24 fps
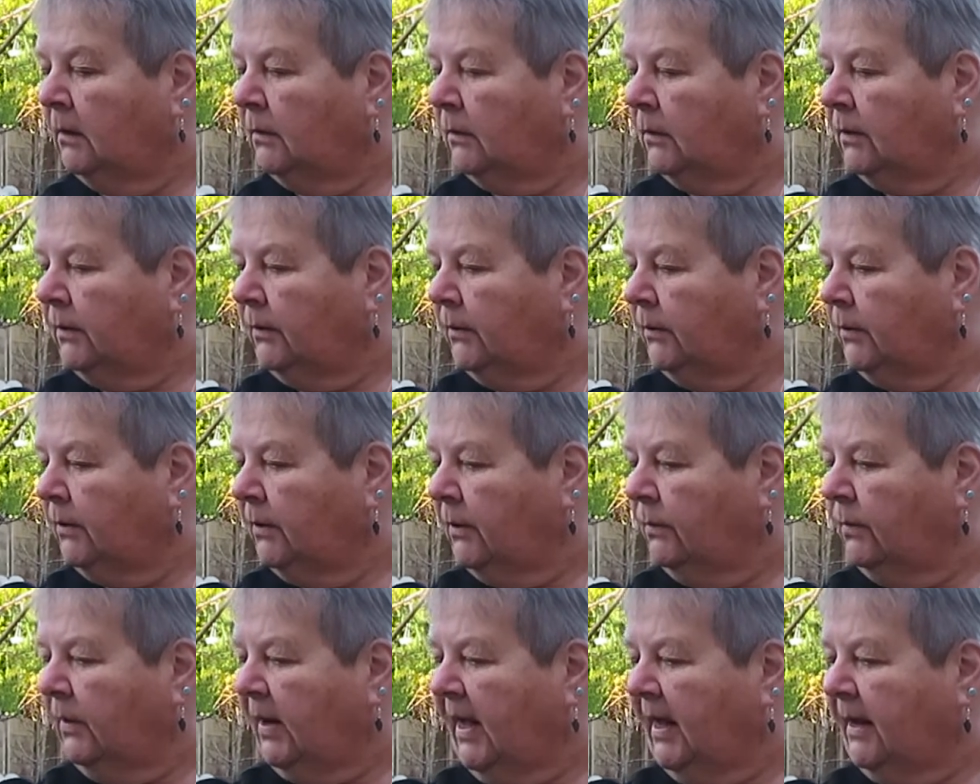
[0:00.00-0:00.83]
I'm going
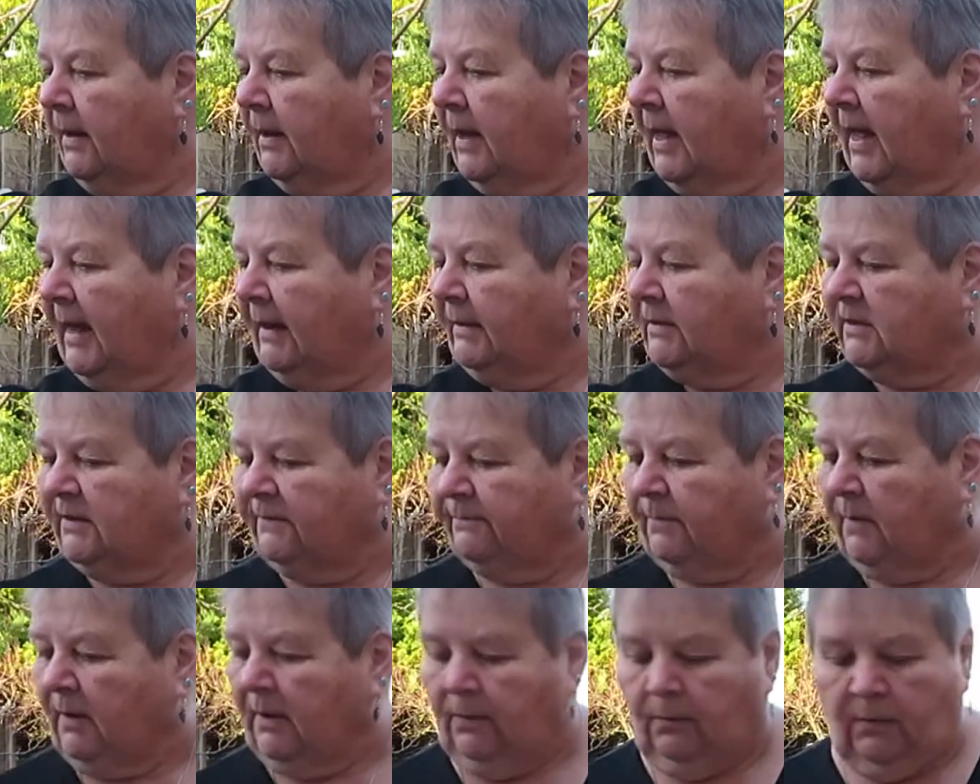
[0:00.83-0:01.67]
away, out
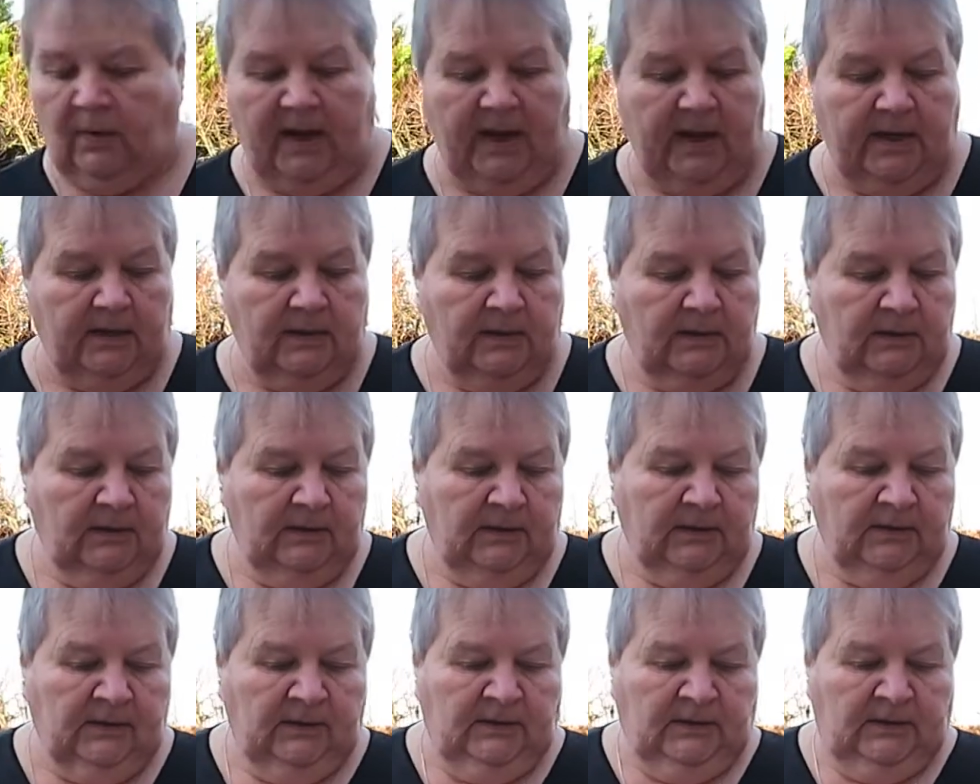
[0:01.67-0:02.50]
of my way,
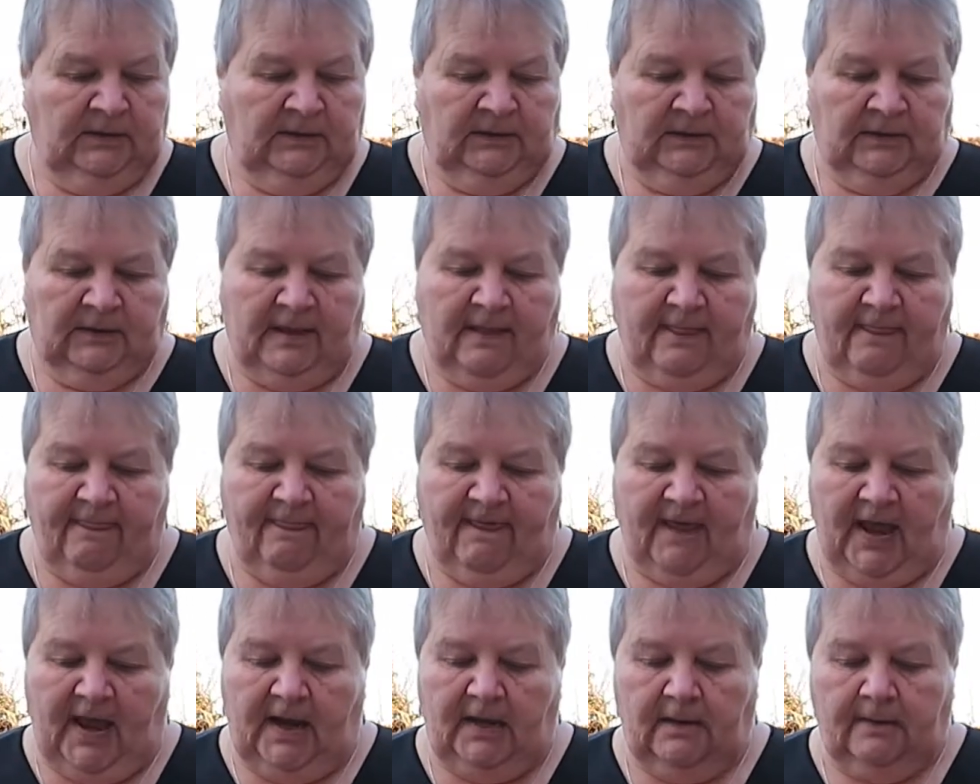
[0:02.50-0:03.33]
and
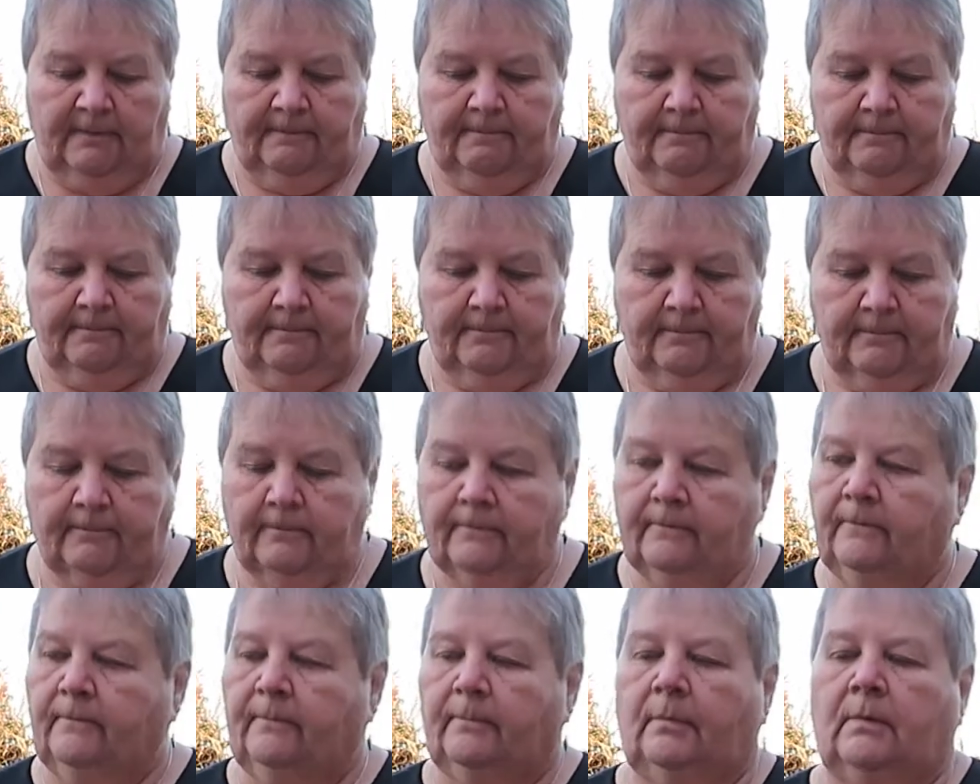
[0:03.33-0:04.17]
then
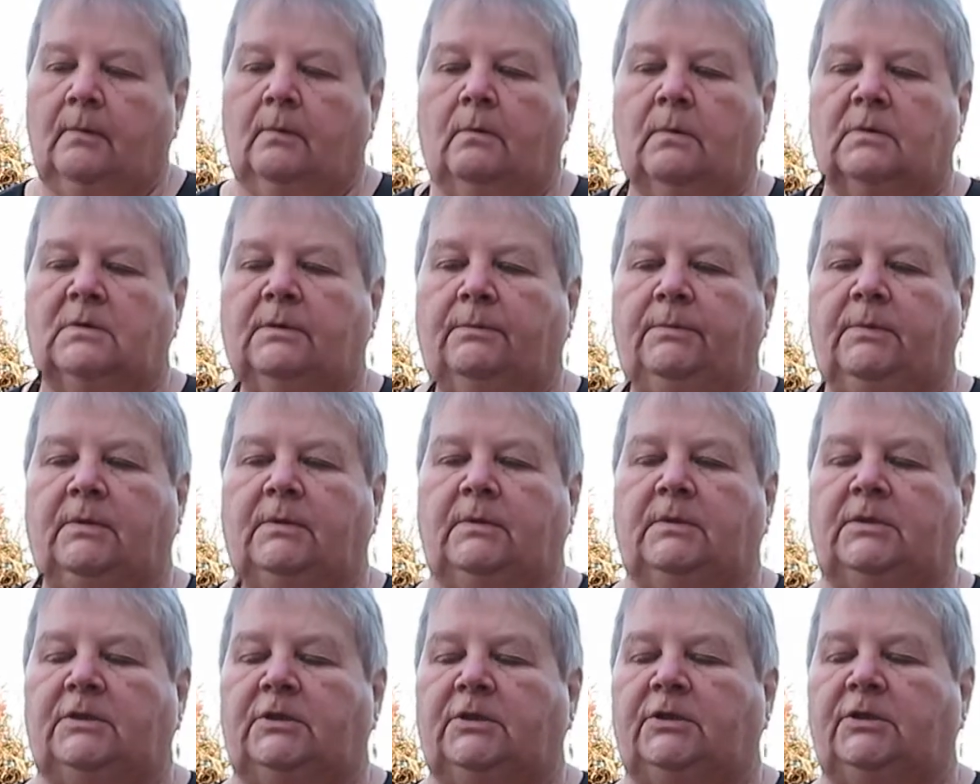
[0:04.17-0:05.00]
what I'm
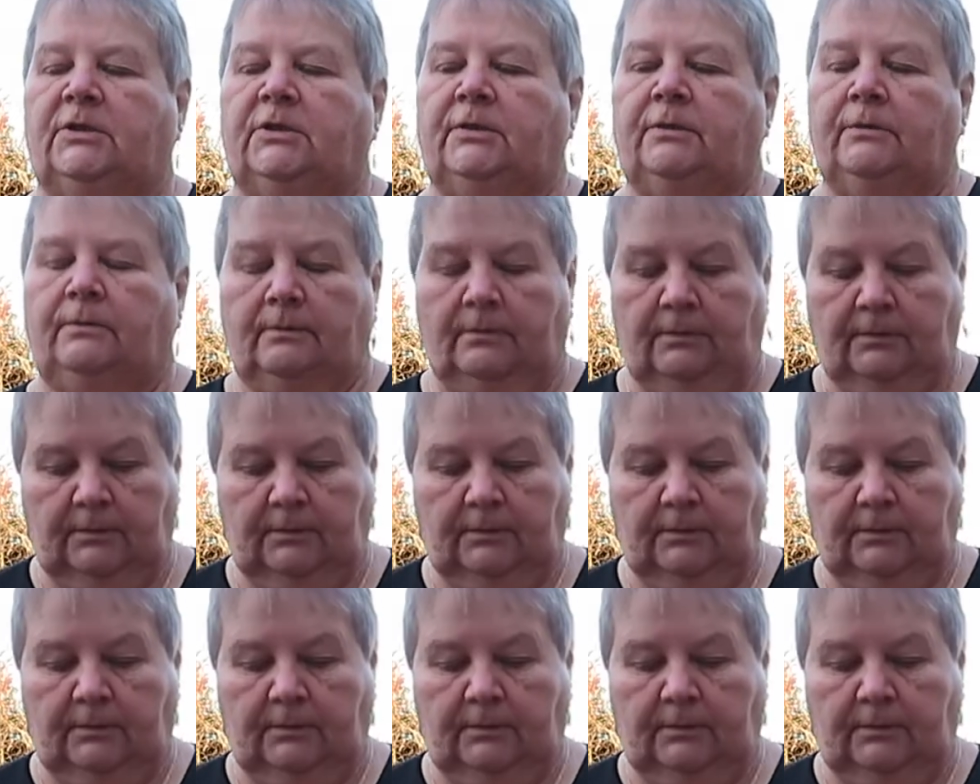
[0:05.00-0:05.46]
going to do